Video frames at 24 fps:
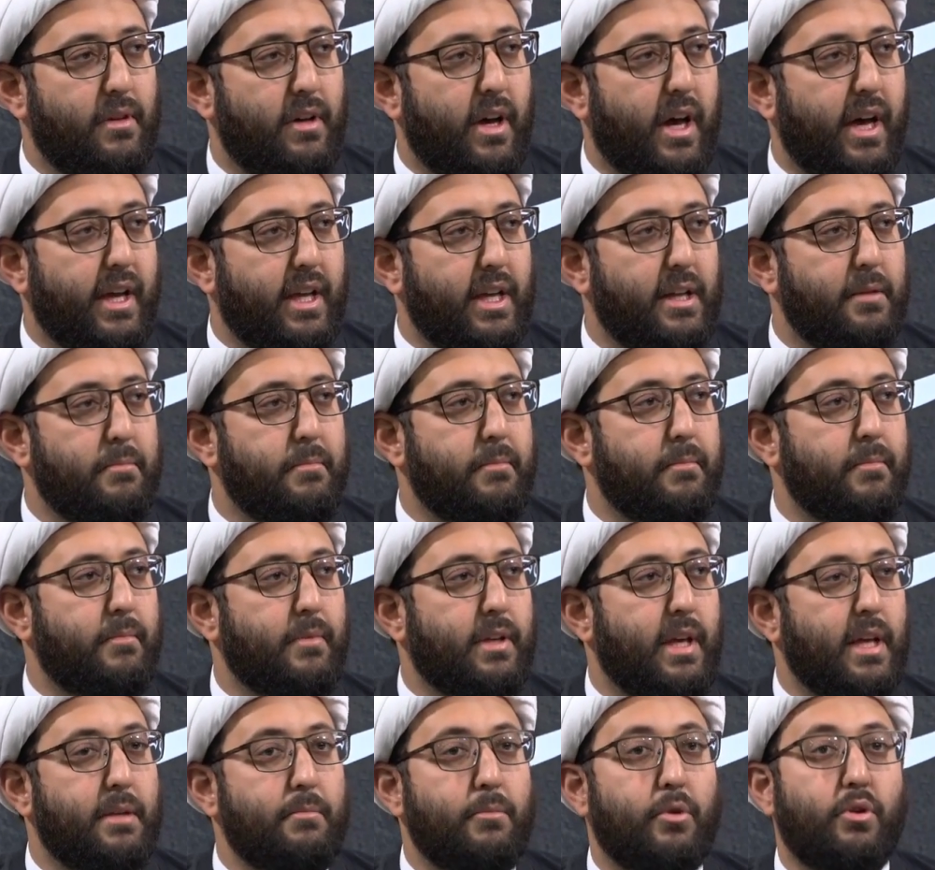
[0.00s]
I can
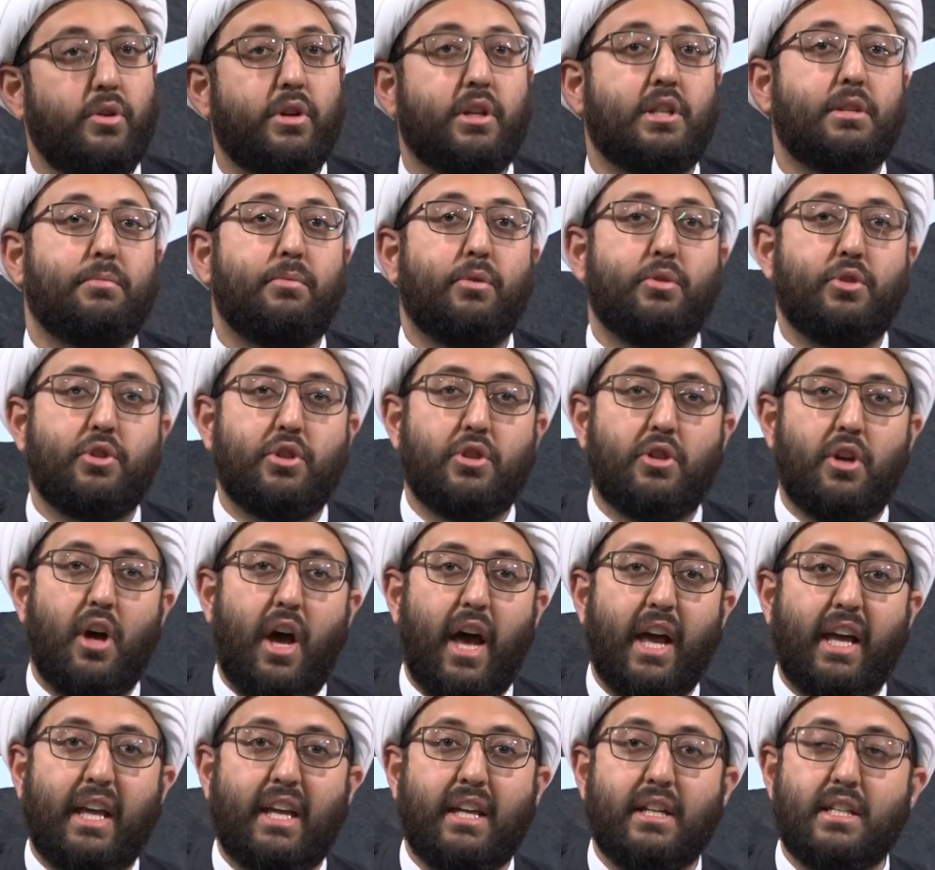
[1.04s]
get more exposure.
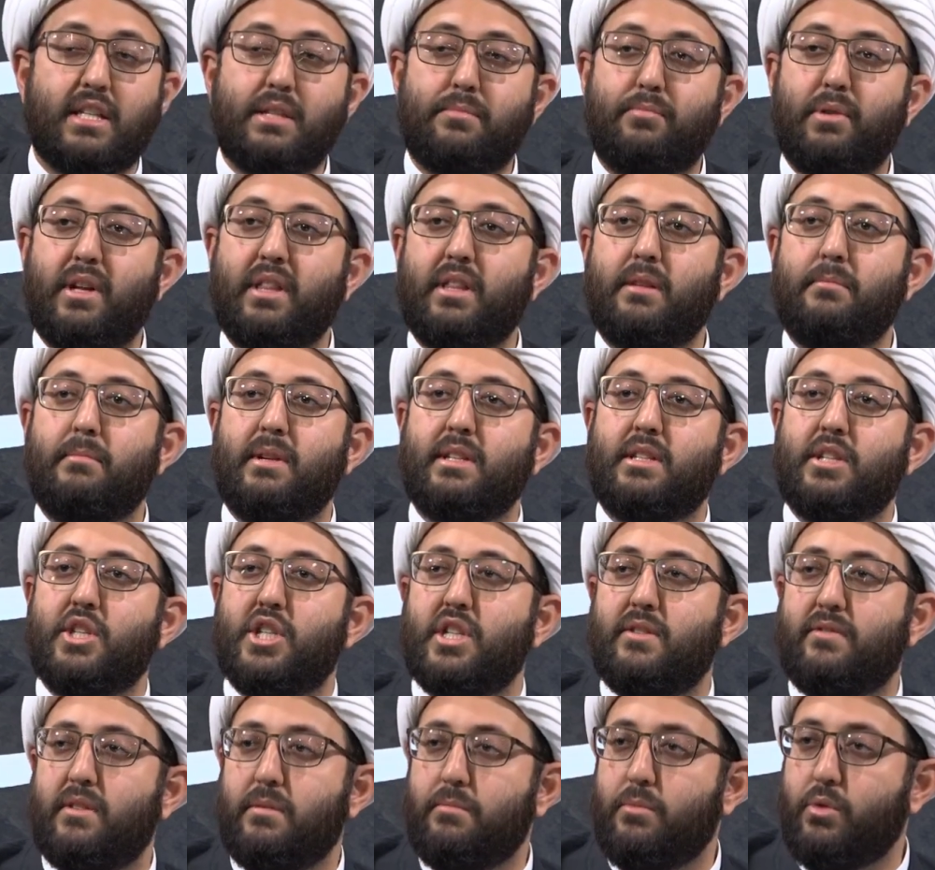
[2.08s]
I can spread the message
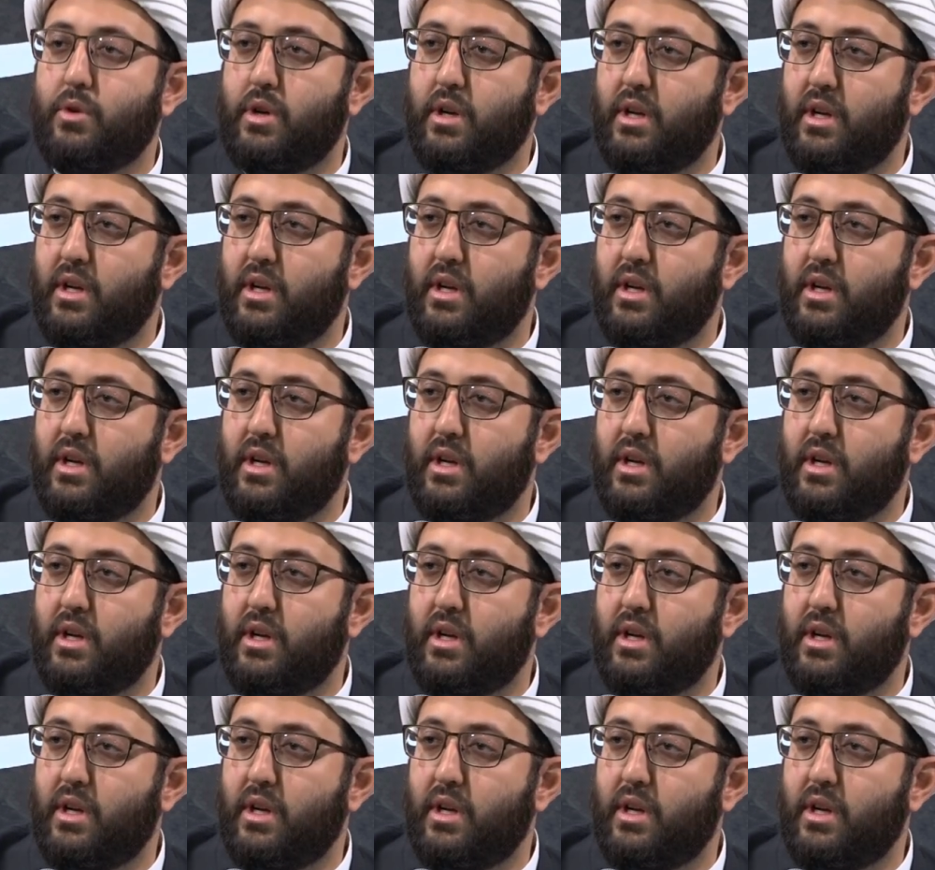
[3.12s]
even more.